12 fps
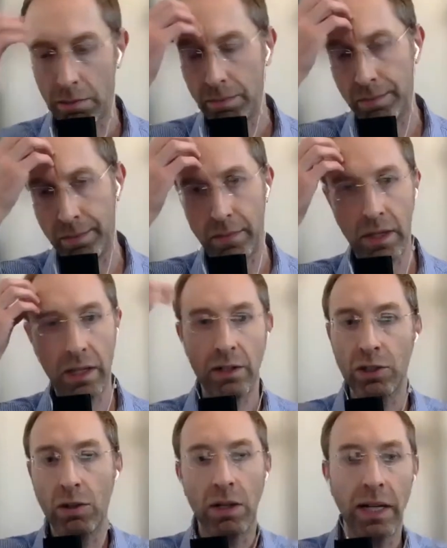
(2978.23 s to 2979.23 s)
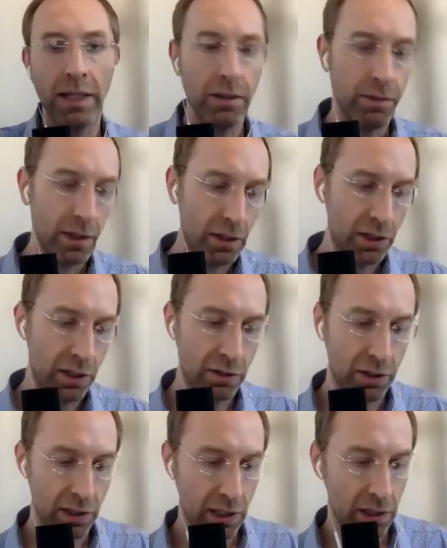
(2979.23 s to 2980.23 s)
and there's all kinds of other
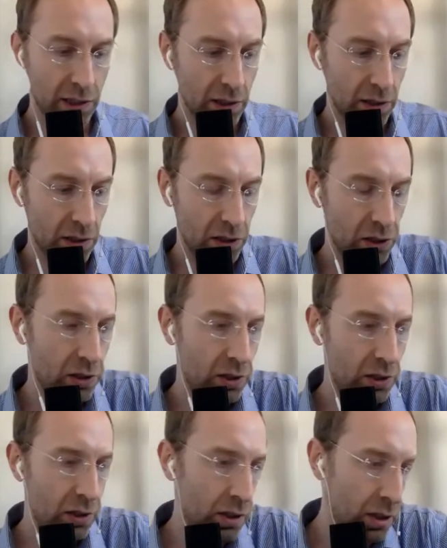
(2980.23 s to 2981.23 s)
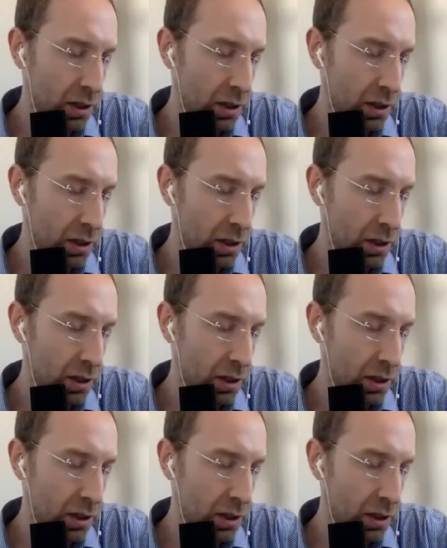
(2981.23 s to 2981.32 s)
generalizations.